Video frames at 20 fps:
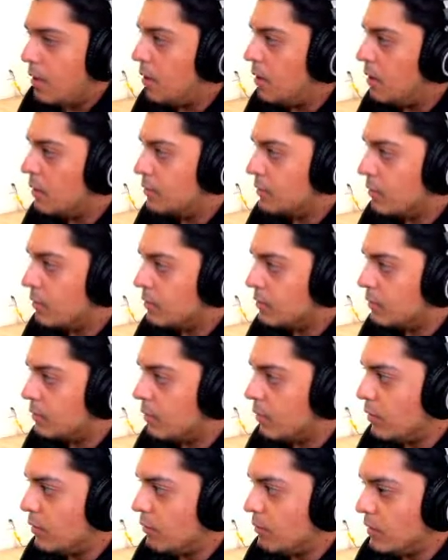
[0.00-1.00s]
We also went
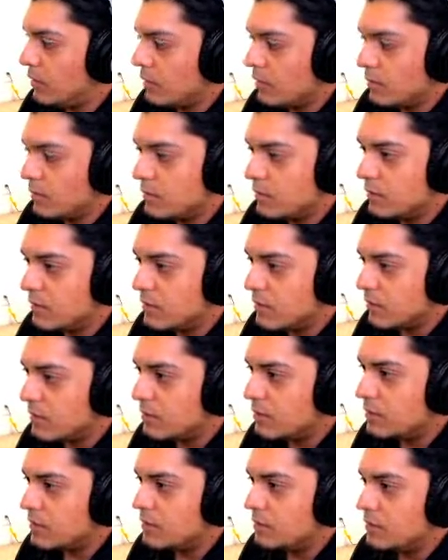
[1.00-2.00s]
over the different
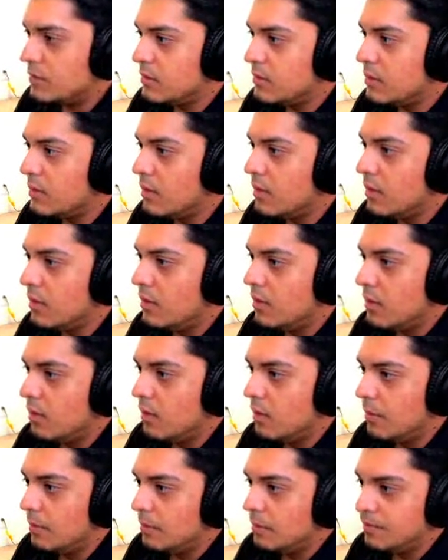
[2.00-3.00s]
sensors.
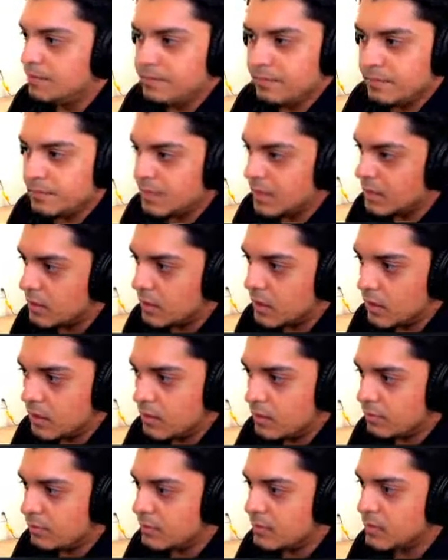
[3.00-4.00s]
There's a lot of
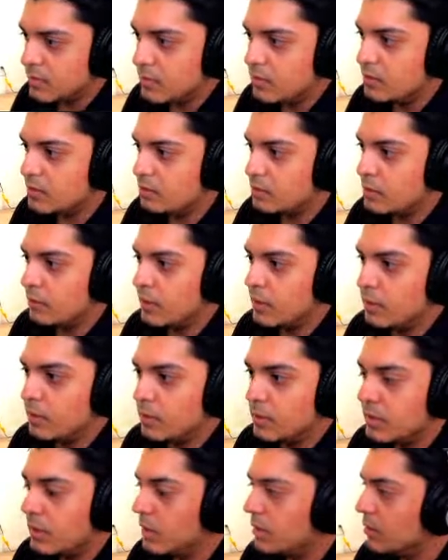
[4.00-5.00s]
different sensors what we can
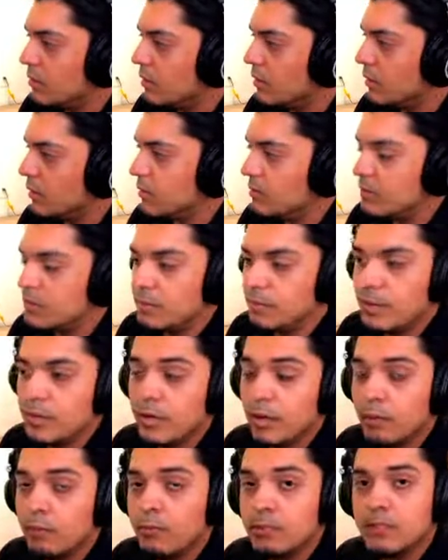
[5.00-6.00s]
potentially use depending
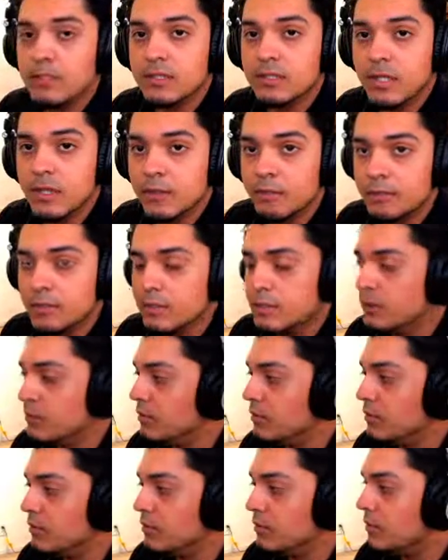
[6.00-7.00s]
on what design we choose
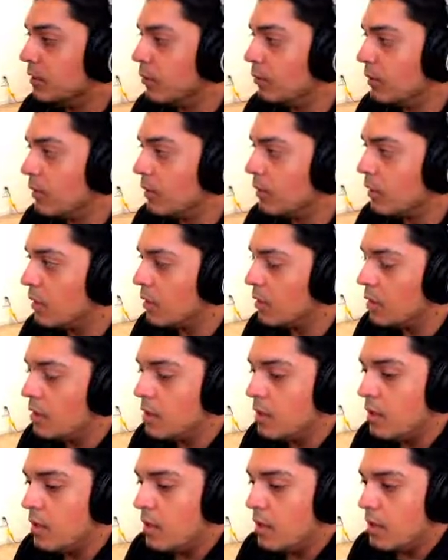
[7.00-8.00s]
to go with.
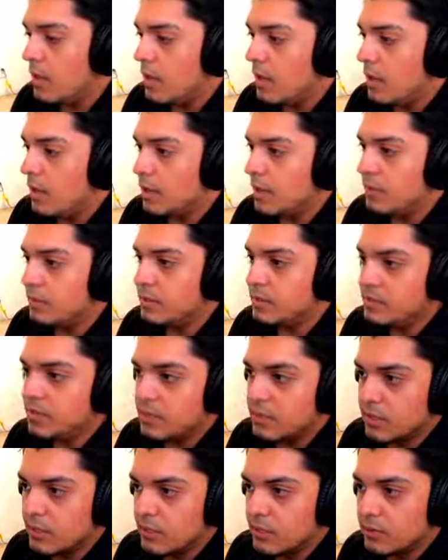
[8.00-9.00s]
And then
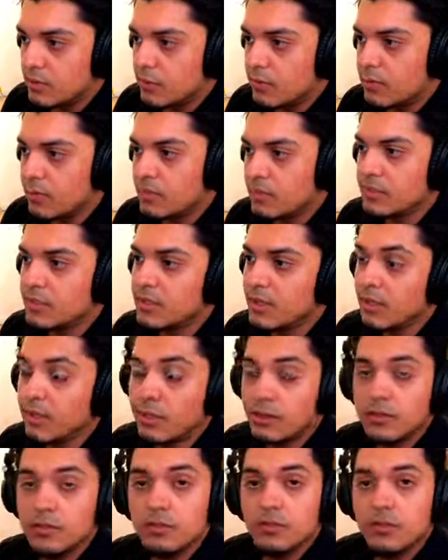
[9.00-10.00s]
position control. This is how to
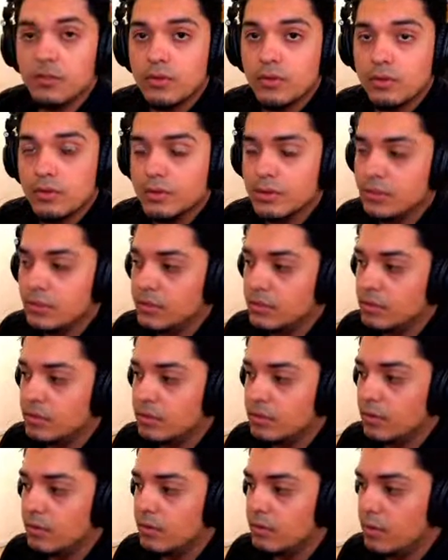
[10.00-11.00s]
control the position
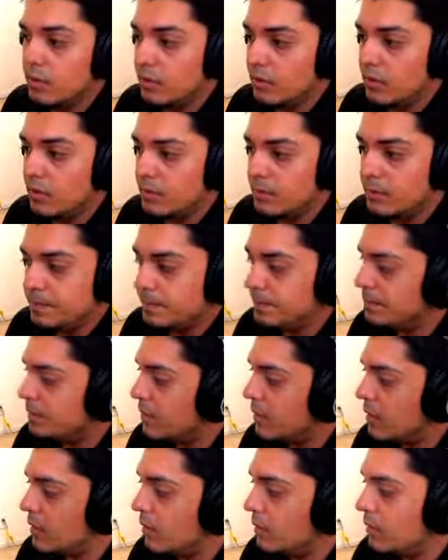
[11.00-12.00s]
of the
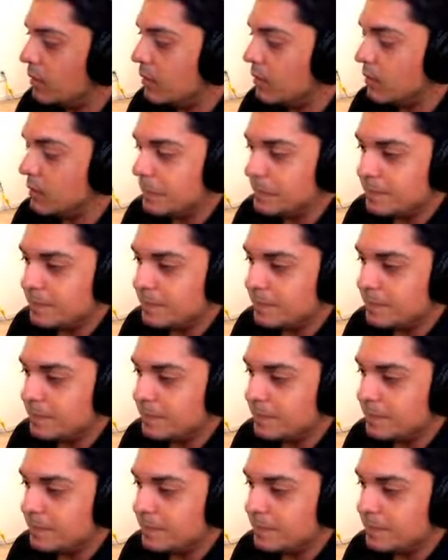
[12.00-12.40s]
of the